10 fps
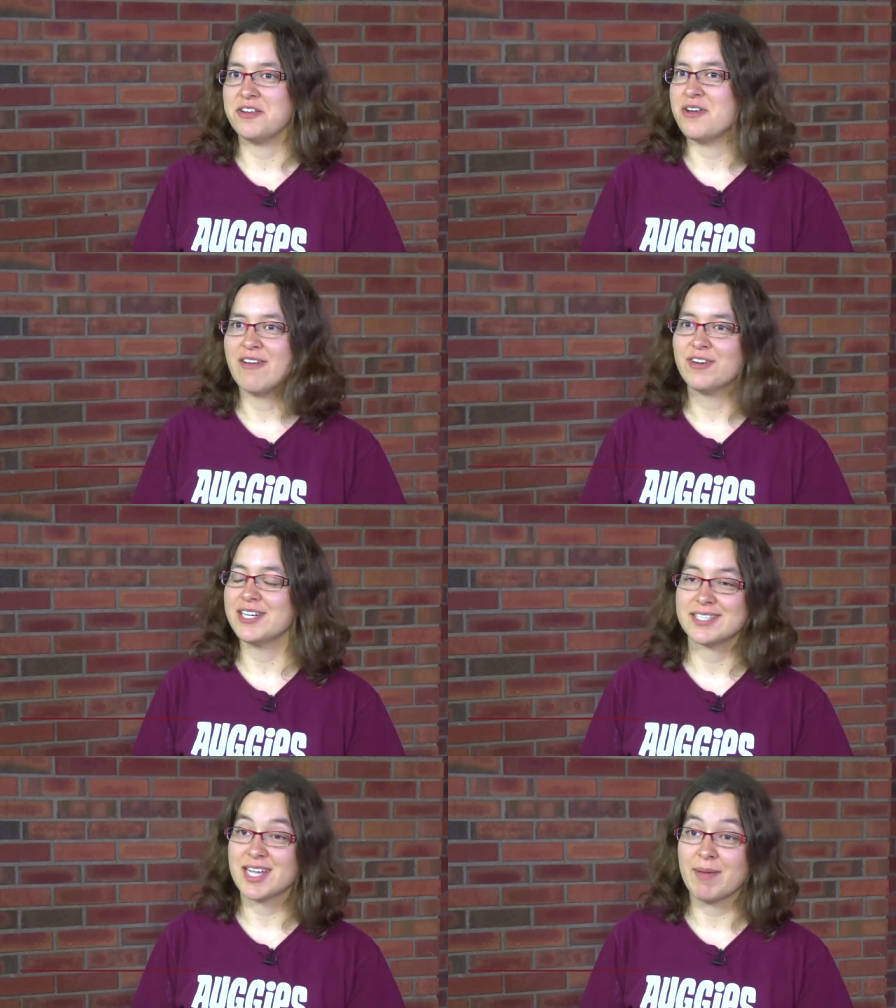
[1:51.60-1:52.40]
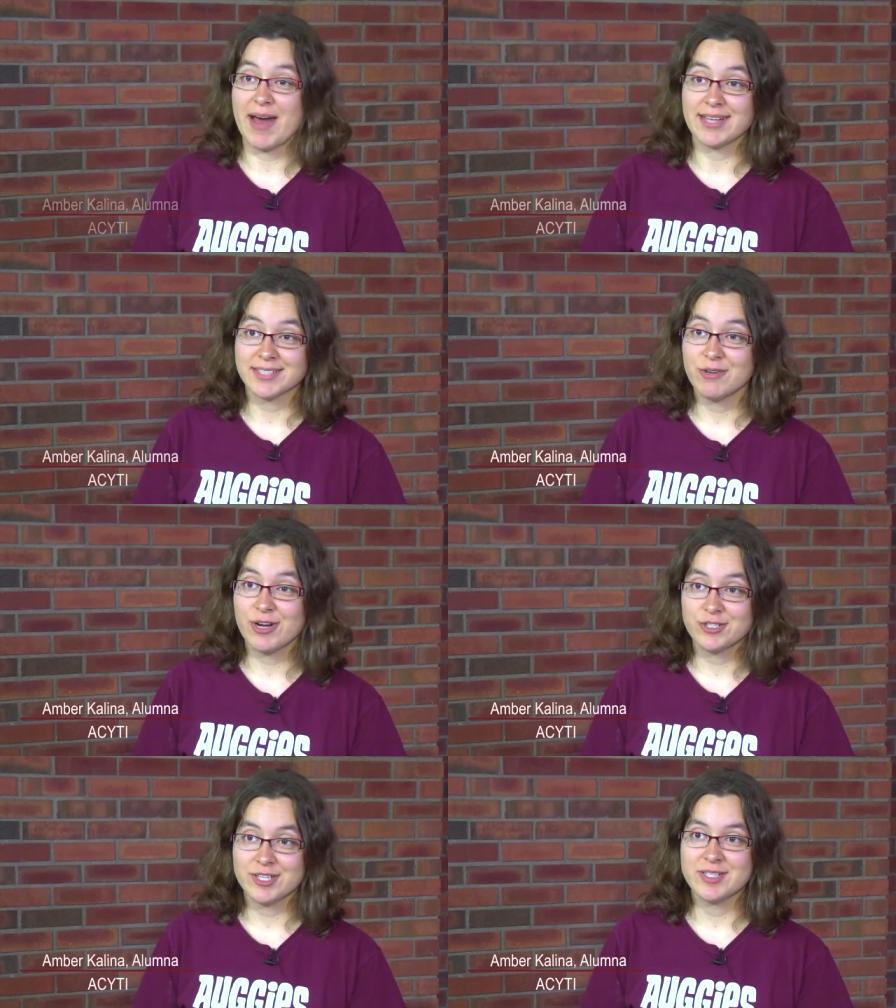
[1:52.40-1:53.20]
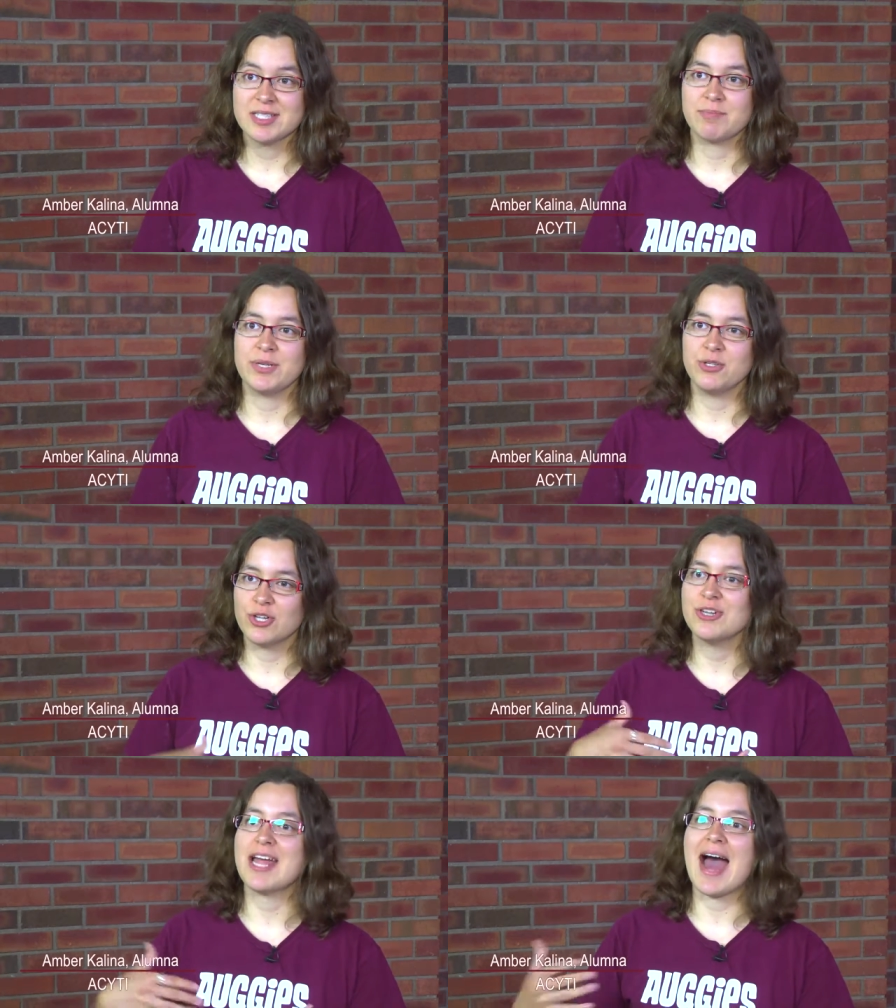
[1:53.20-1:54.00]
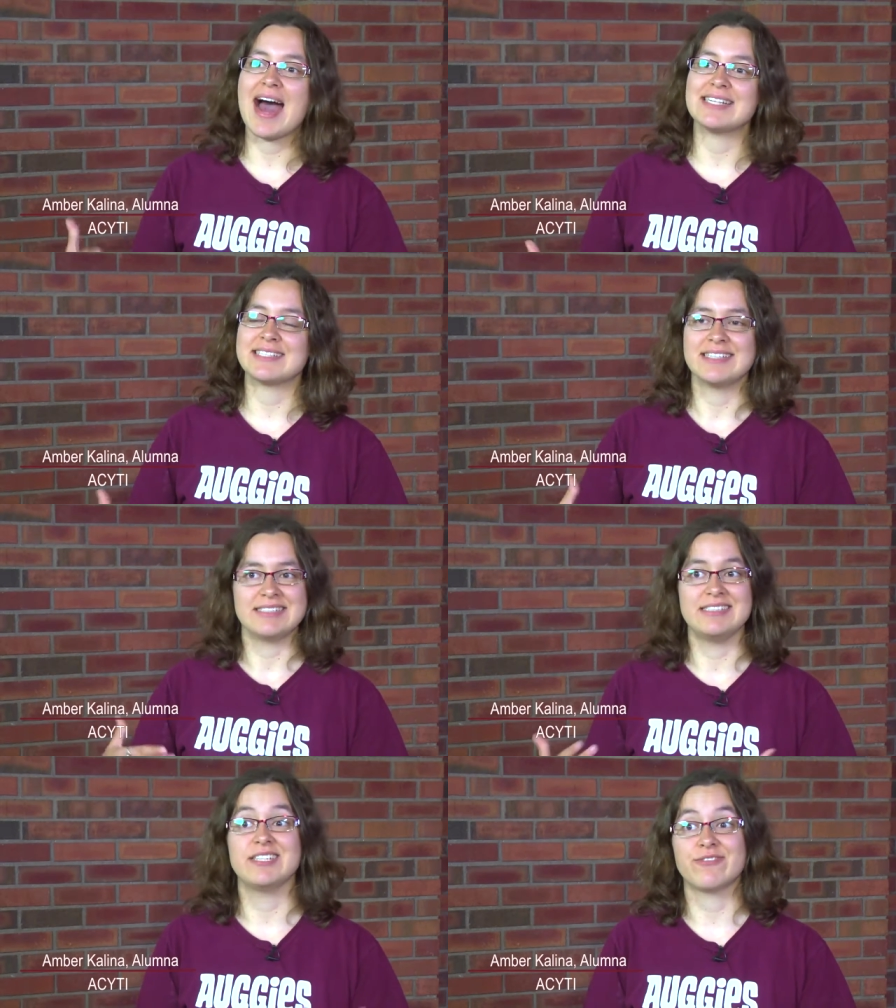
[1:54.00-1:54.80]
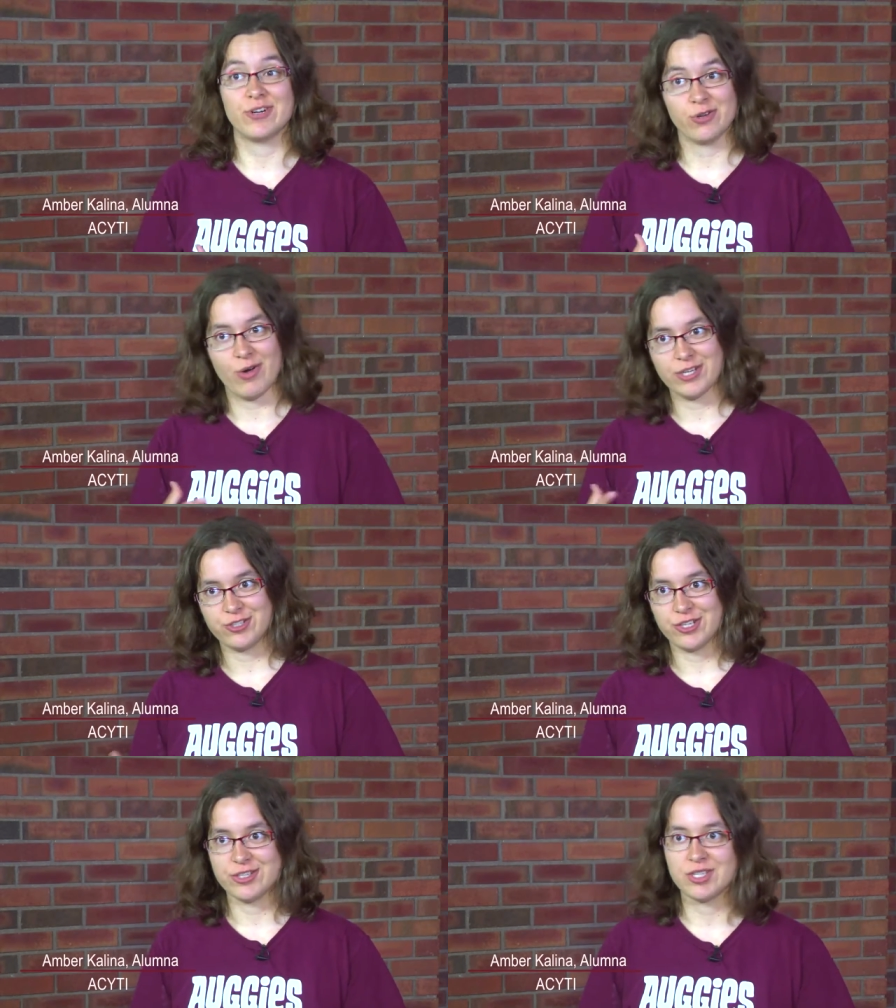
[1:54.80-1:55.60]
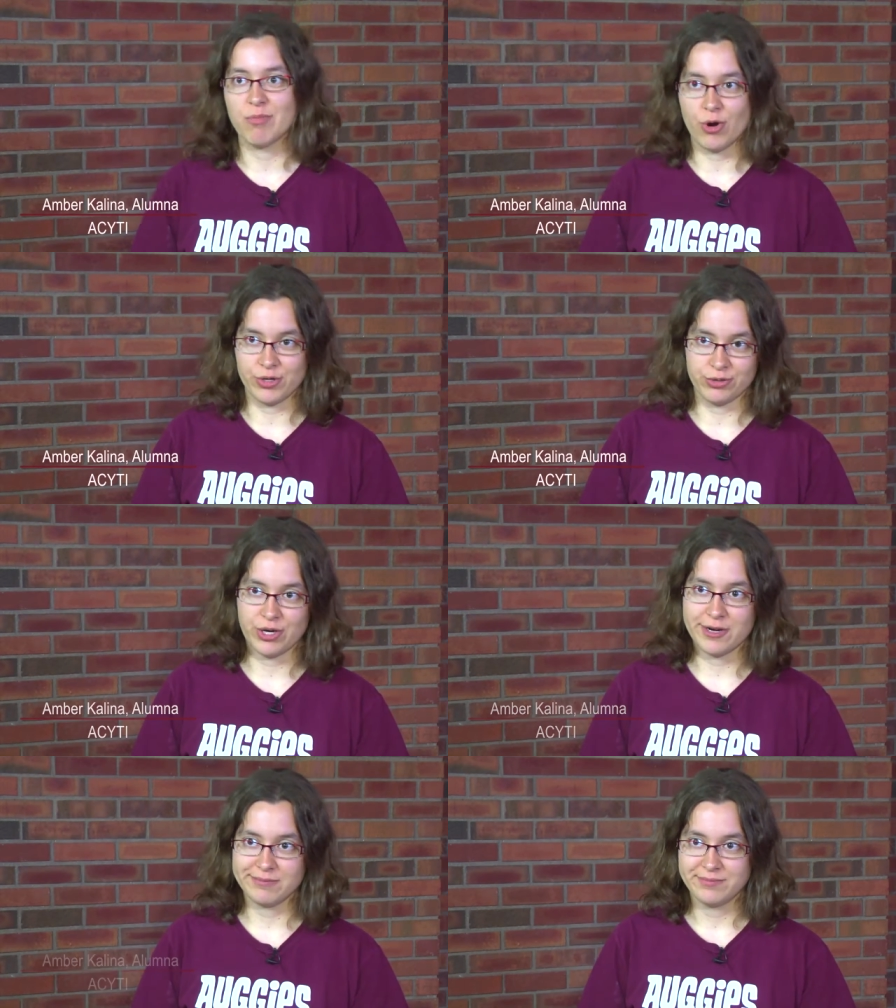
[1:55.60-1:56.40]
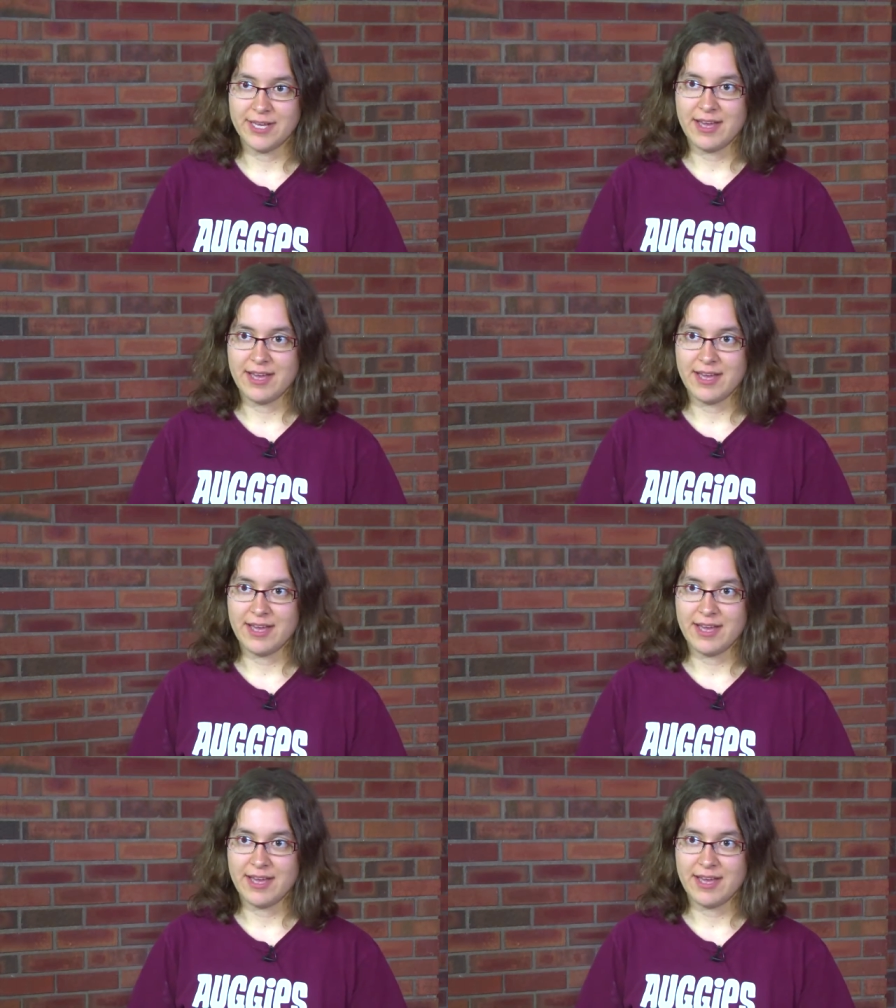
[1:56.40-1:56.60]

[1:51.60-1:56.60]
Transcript: You're never going to stop asking questions, but you learn to ask different questions the more you learn,